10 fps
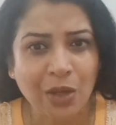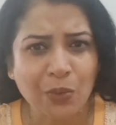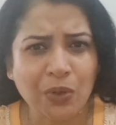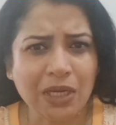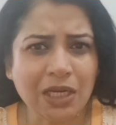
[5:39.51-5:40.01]

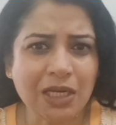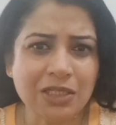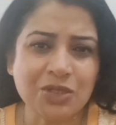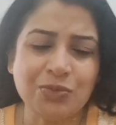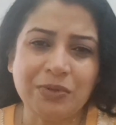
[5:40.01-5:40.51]
we need
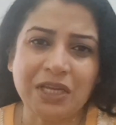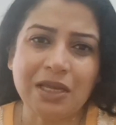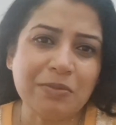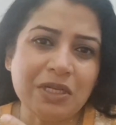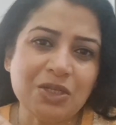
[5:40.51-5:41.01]
to be
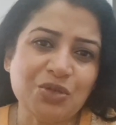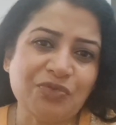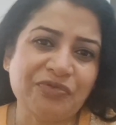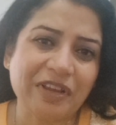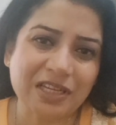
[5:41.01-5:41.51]
able to
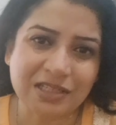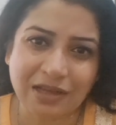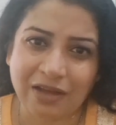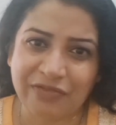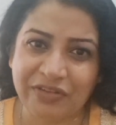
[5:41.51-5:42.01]
face
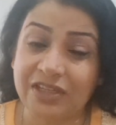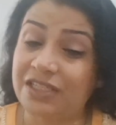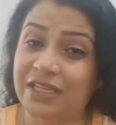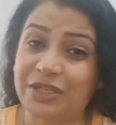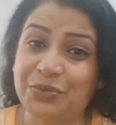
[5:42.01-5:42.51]
our
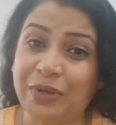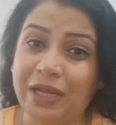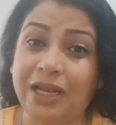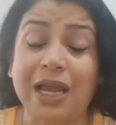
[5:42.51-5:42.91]
fears as well.